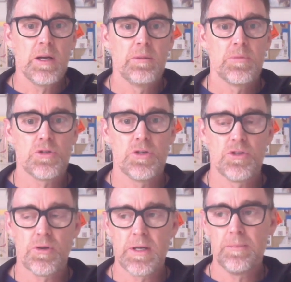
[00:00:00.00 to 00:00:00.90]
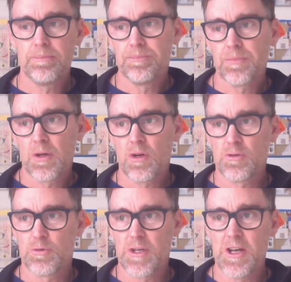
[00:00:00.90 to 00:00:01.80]
surgery
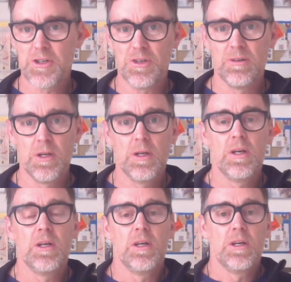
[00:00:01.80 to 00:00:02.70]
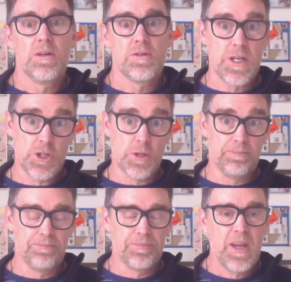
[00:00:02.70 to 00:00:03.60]
consultation session,
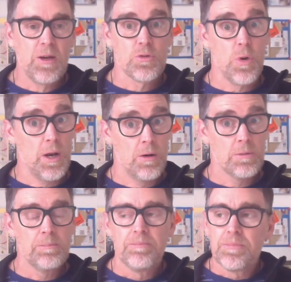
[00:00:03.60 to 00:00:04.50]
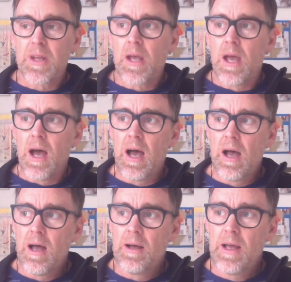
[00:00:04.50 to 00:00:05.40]
and it was quite long.
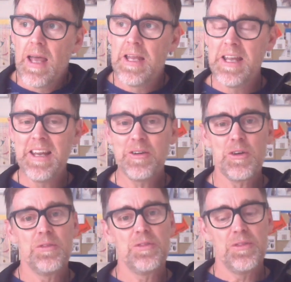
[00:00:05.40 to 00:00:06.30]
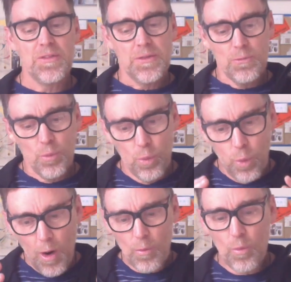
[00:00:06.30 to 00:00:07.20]
And
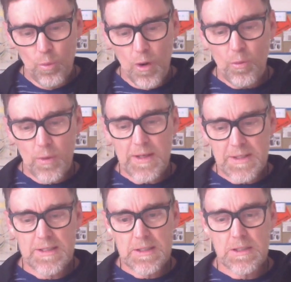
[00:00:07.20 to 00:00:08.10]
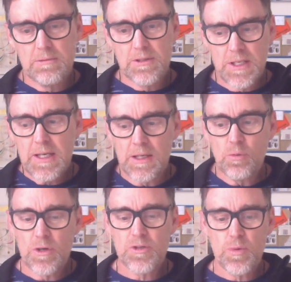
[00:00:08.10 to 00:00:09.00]
what we did
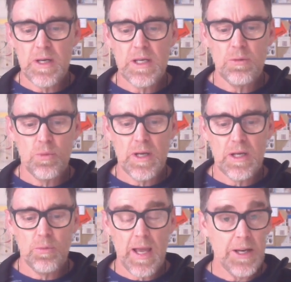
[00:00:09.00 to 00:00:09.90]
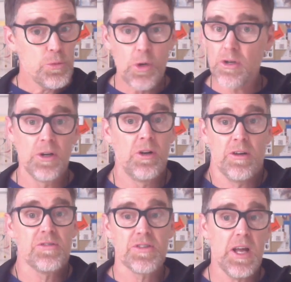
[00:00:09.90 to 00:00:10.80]
was we had to work on a lot
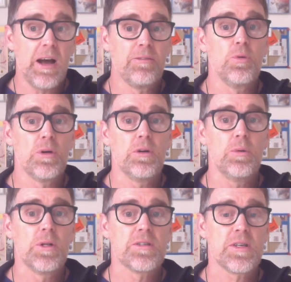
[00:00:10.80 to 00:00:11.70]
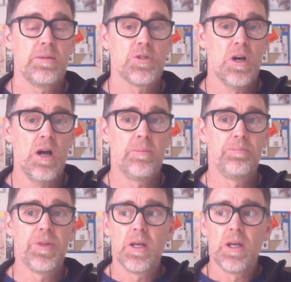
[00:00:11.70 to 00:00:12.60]
of stuff all at the same time.
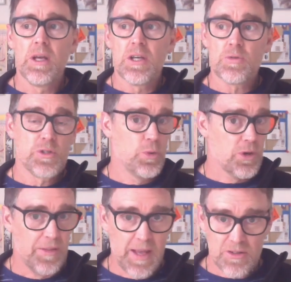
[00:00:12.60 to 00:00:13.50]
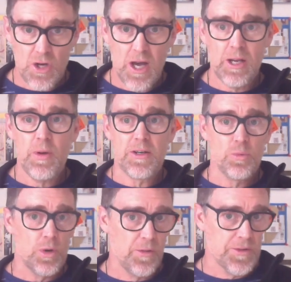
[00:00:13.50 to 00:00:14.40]
So we had to work on the anxiety, we had to
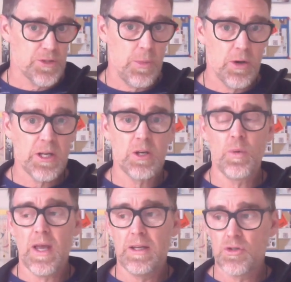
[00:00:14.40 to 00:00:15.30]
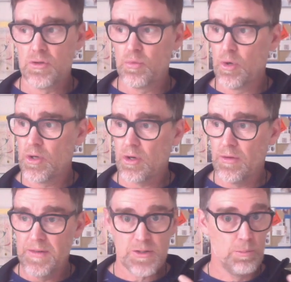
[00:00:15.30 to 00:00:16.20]
work on the smoking, we had to work
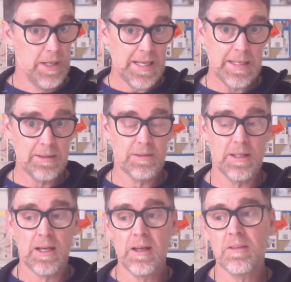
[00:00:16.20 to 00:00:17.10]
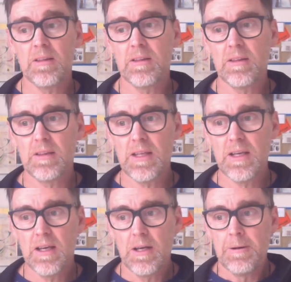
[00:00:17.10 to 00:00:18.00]
on this bleeding thing. And
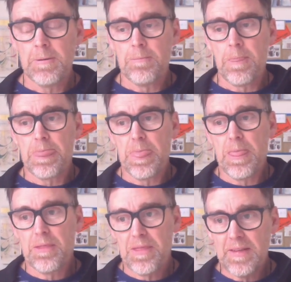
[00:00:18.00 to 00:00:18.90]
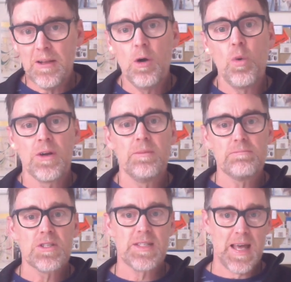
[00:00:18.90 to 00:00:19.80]
the thing that I want to
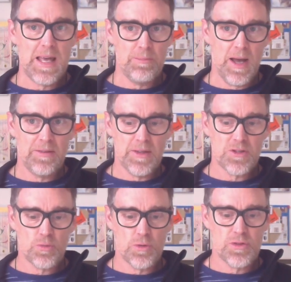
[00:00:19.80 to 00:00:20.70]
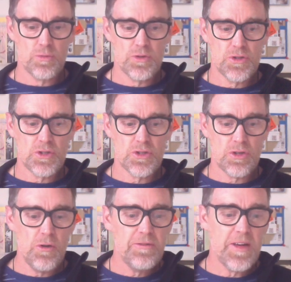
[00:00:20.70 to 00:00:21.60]
say about this was it was just
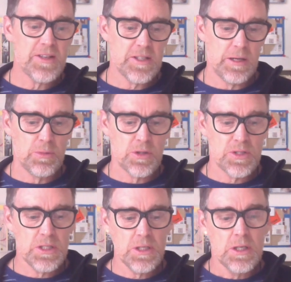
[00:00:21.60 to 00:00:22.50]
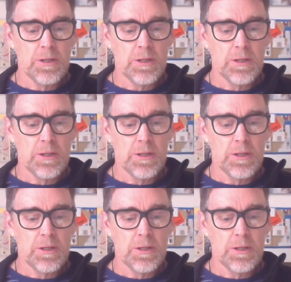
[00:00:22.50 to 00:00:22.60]
so fascinating, because in